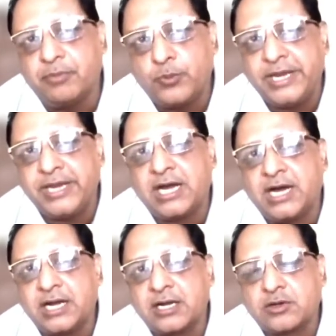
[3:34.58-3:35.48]
we
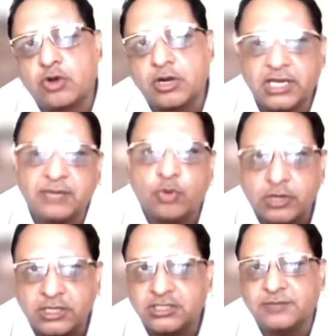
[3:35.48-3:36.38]
are talking
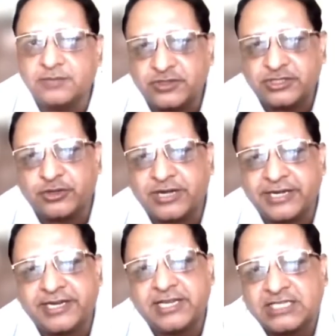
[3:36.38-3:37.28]
more in terms of the
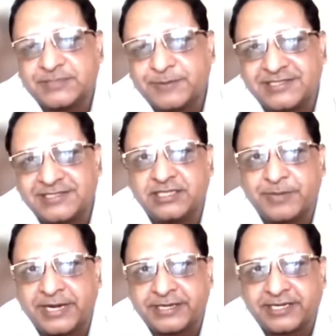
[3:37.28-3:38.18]
theoretical aspects than the
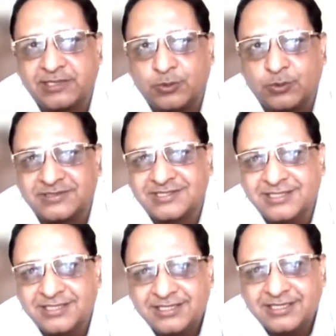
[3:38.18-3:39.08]
practical ones.
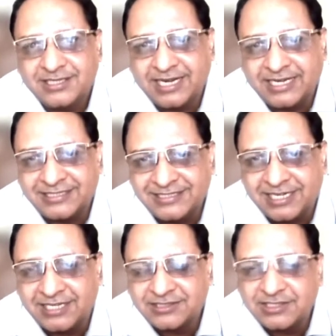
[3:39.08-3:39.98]
And
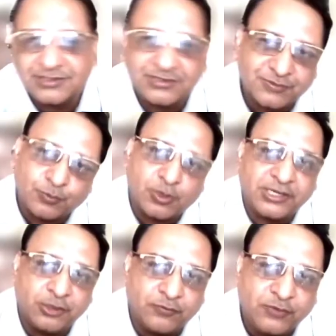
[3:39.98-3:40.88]
sir, what
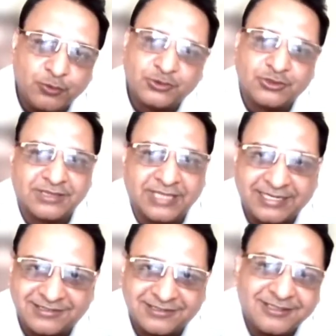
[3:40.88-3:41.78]
are your views on
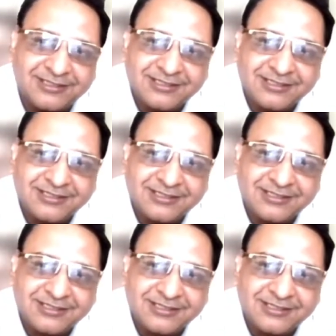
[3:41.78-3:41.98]
that, sir?